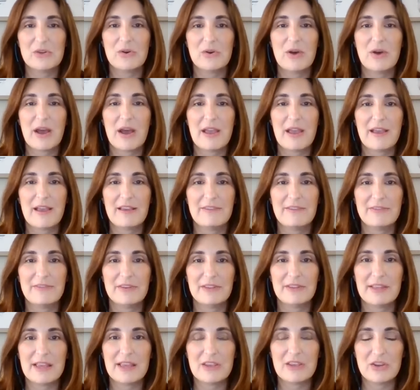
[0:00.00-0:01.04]
So I
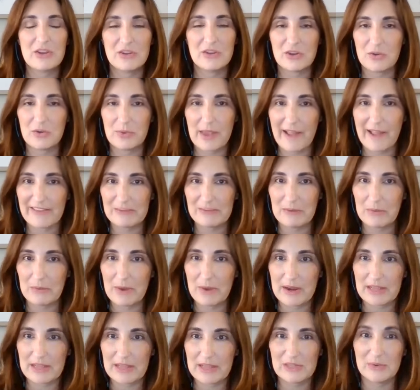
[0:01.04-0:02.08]
feel like, you know, we have to be
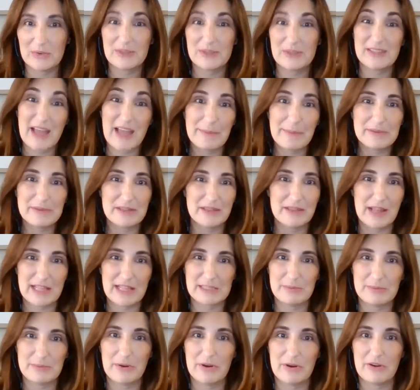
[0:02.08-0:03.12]
ready to adapt, and
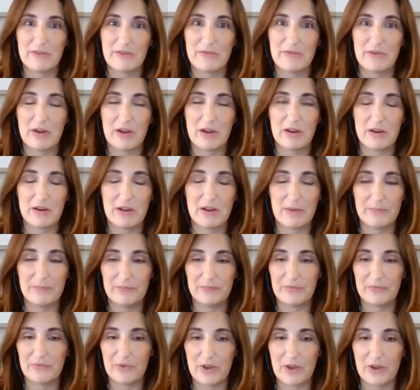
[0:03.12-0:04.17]
that's part of
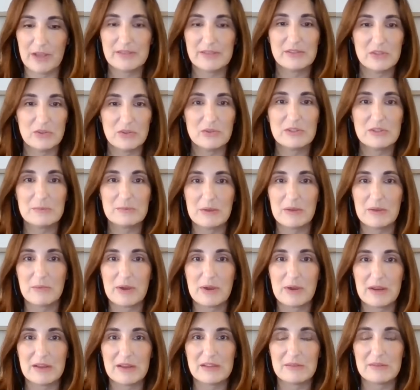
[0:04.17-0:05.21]
for us too, is being
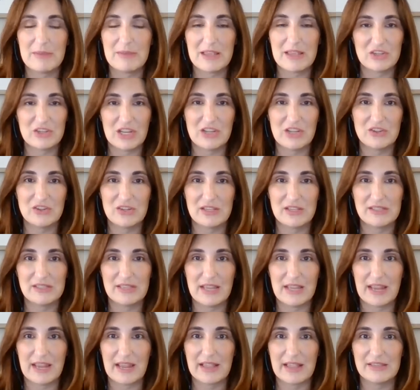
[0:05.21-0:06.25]
ready to make
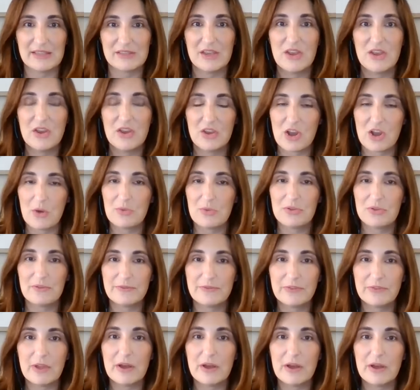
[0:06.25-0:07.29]
changes and go with
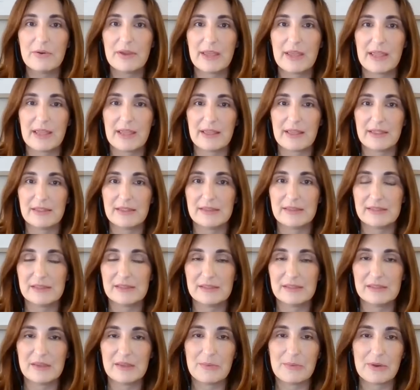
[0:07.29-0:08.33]
the flow and
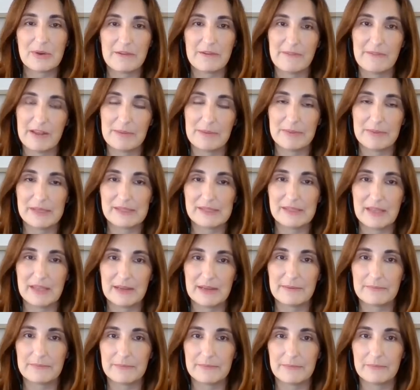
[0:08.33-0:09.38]
see what our families
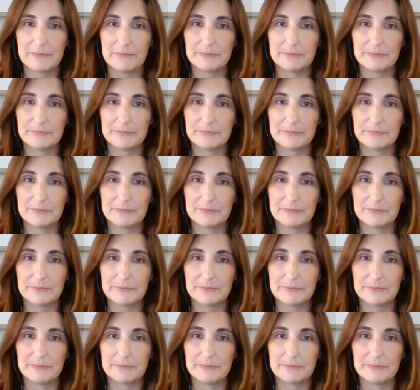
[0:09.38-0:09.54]
need.